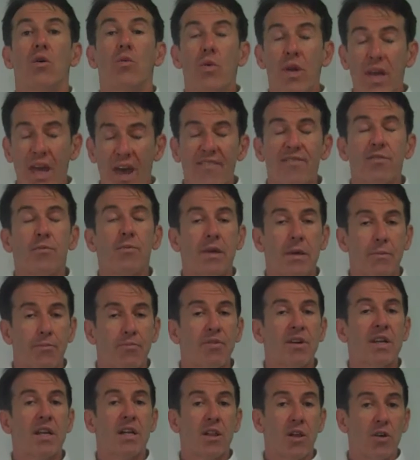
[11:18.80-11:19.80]
we have to be in
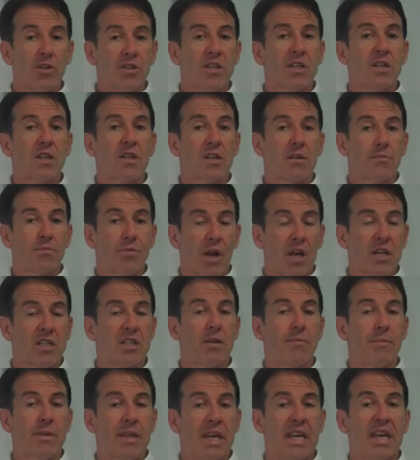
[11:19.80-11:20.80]
pretty close
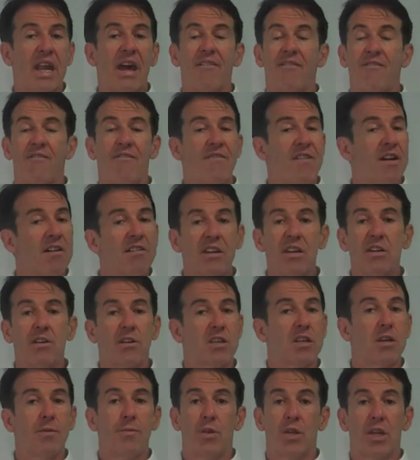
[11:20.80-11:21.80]
proximity and have very
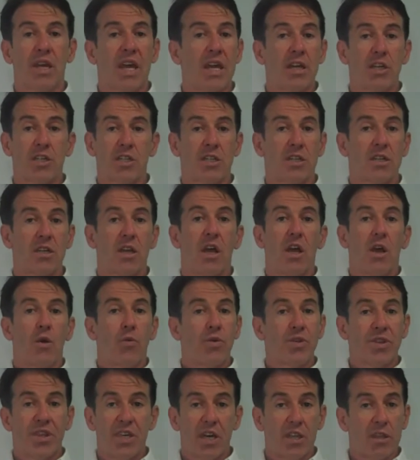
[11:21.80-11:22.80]
good communication
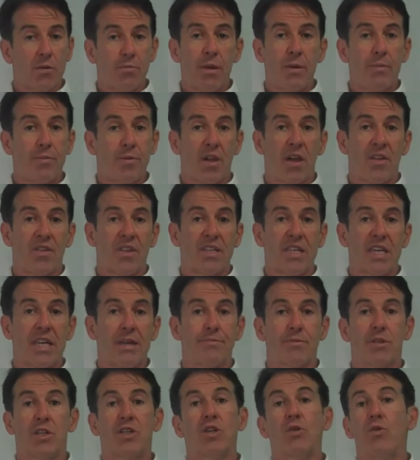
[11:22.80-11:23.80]
with the other people on the
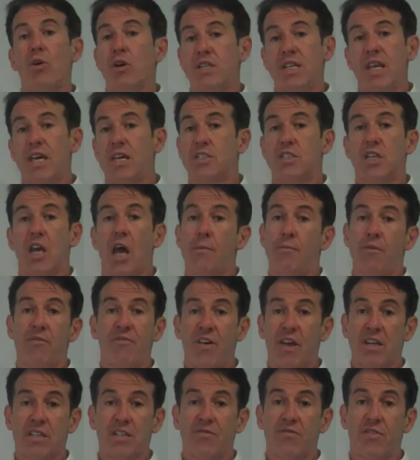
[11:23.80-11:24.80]
team to do our test job
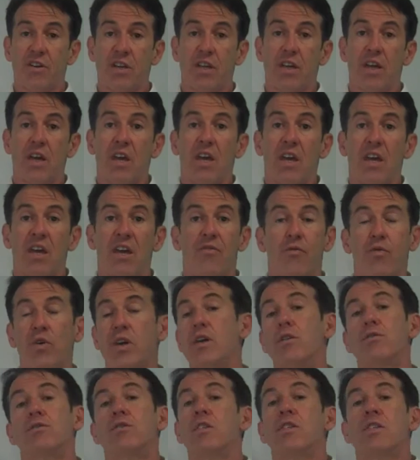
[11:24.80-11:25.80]
effectively. If
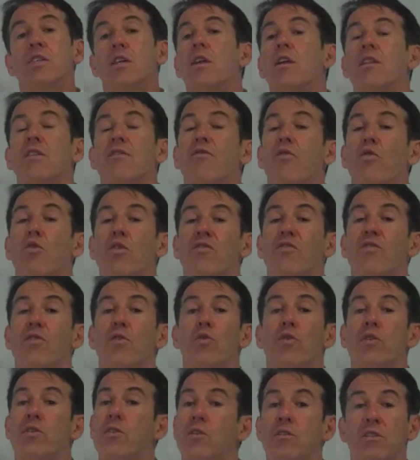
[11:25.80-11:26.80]
we used to sit on the 4th
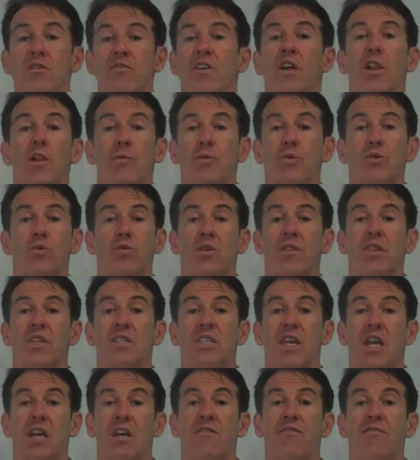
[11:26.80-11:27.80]
floor and our developers were on the
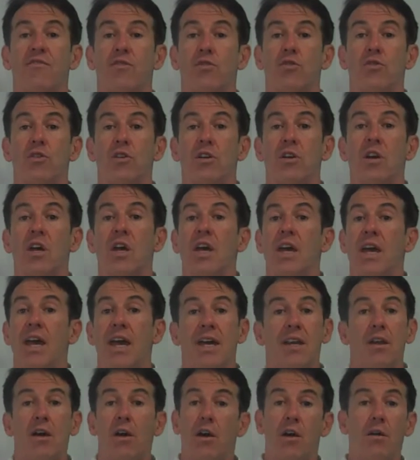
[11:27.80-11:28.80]
2nd floor
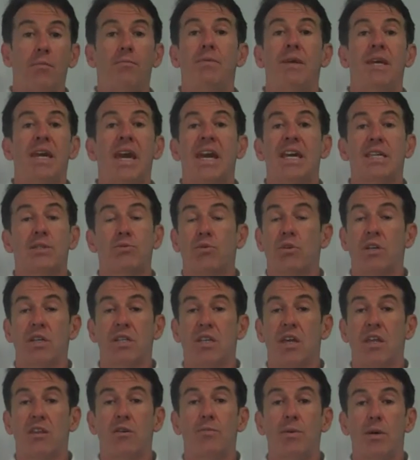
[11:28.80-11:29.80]
and our BAs were in
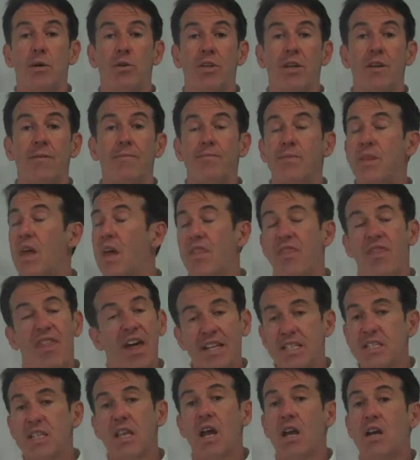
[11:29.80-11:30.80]
another building,
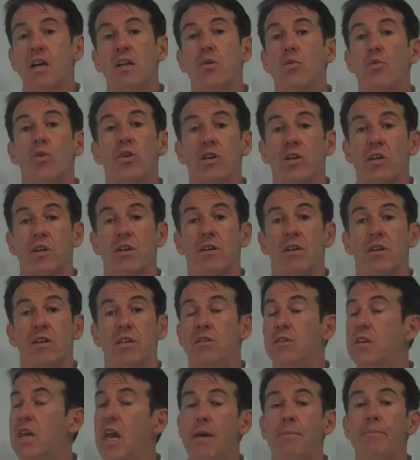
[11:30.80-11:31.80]
that's not going to work.
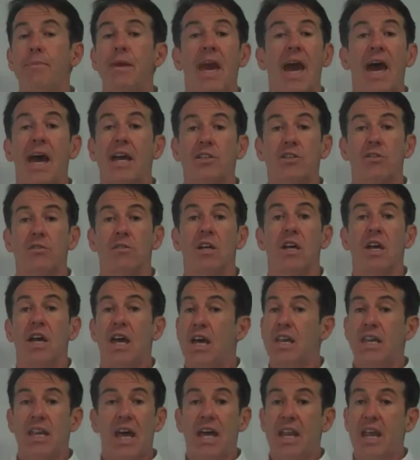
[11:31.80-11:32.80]
You can't be Agile
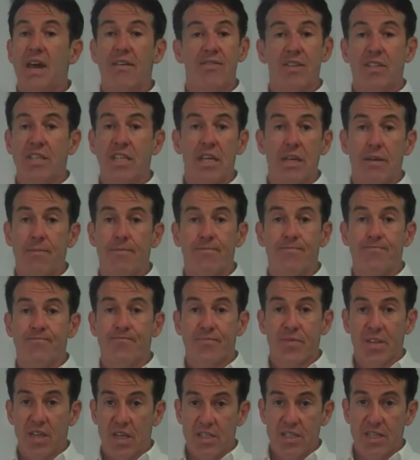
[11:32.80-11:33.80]
and not have the team
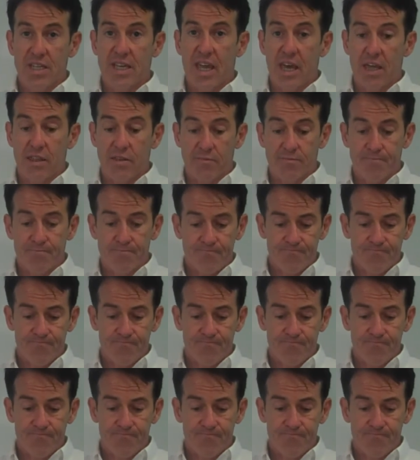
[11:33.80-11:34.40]
together.